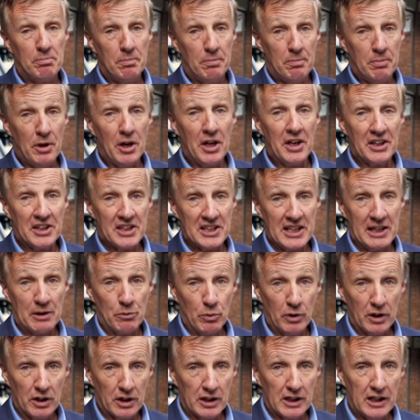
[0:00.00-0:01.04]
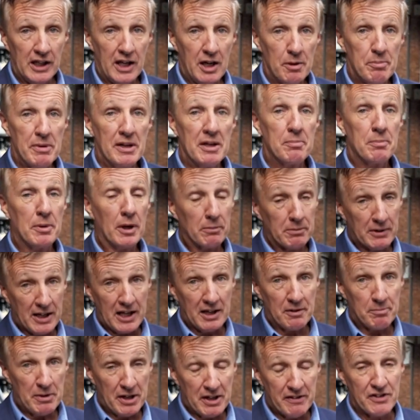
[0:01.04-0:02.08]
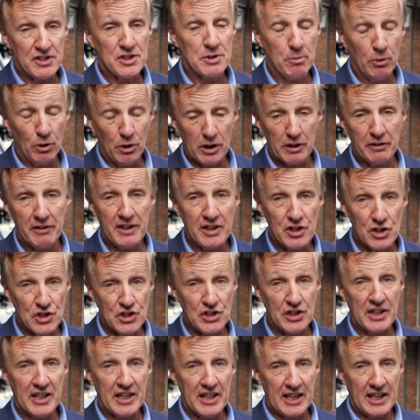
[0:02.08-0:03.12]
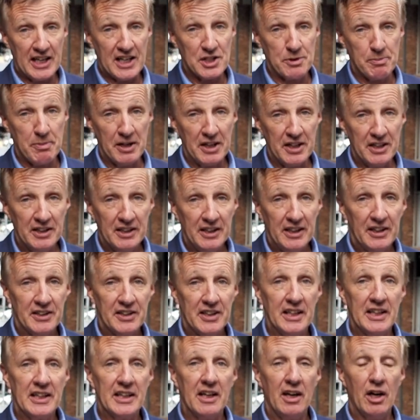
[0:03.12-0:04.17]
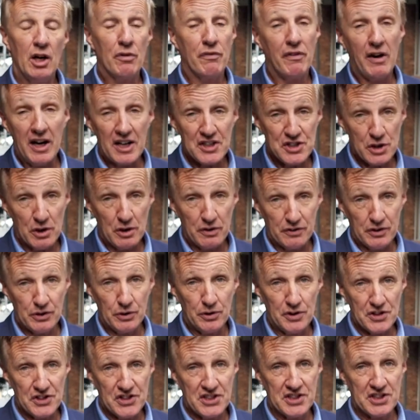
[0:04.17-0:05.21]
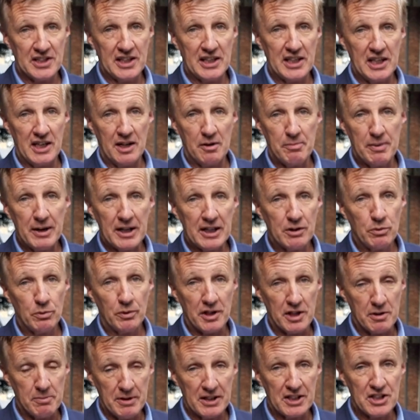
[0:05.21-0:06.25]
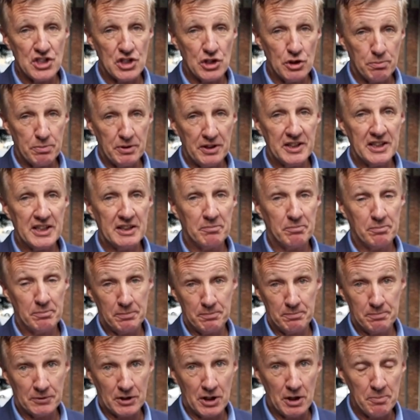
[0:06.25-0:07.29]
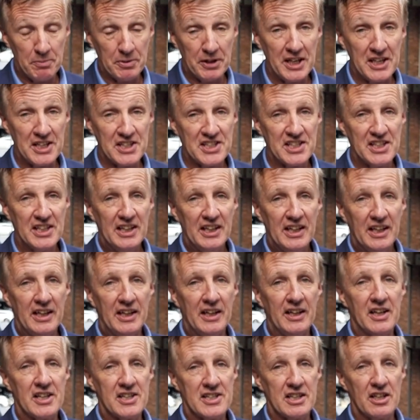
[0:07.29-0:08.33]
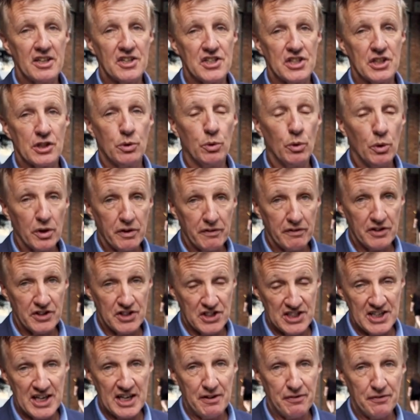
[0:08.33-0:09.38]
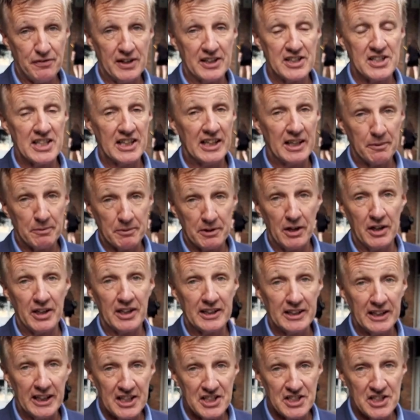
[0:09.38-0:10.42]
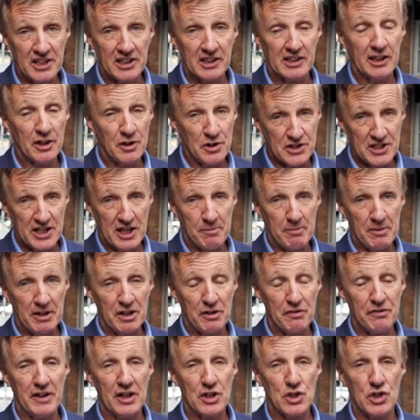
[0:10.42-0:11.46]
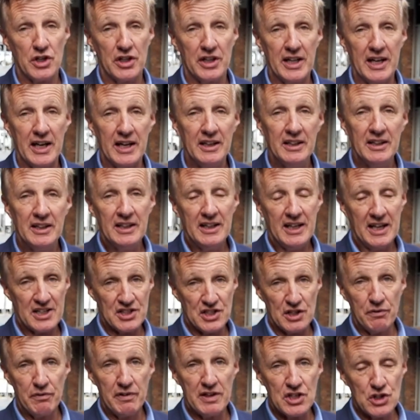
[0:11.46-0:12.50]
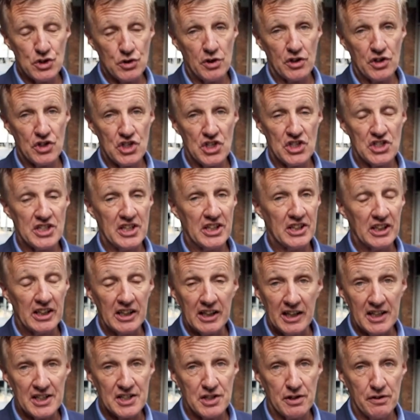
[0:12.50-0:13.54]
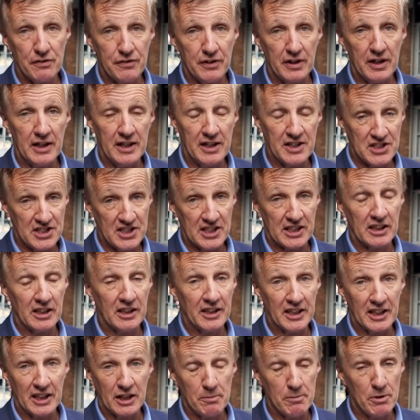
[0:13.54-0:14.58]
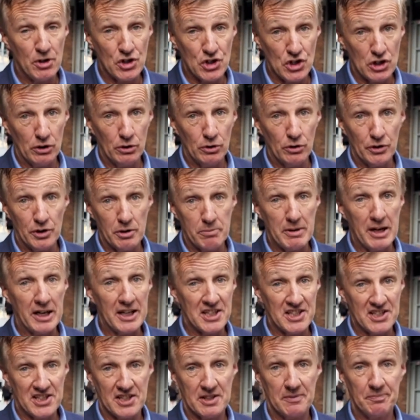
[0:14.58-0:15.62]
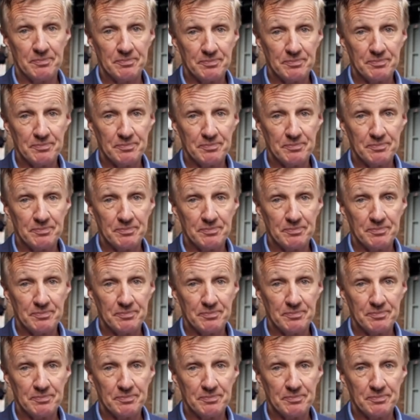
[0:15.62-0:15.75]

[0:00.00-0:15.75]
But it will be probably a bit of a smaller industry than it has been. The Ovato, of course, one of the big two print companies, has lost a quarter of its staff, had to let them go in Clayton, closed down manufacturing there as it restructures in the light of its declining commercial order base.